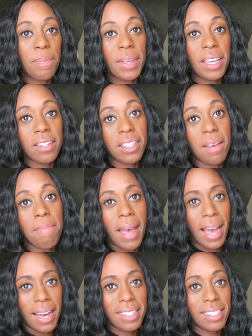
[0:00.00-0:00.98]
a PJ
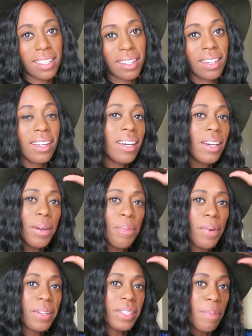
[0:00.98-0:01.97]
mask
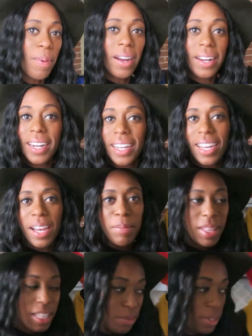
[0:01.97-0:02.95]
birthday party. I
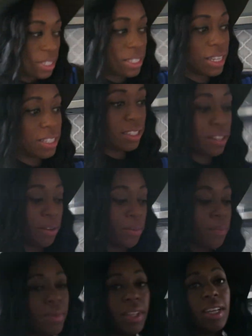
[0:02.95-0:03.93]
mean, that's what he said.
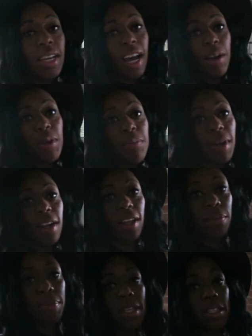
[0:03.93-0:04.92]
So I went and bought all
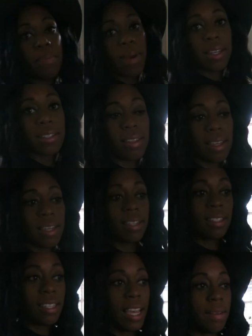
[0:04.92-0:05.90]
the PJ mask
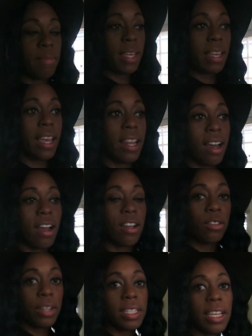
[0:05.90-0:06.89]
things, and me and
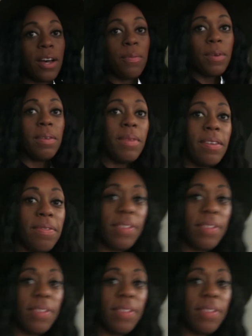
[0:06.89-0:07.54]
Audrey is helping me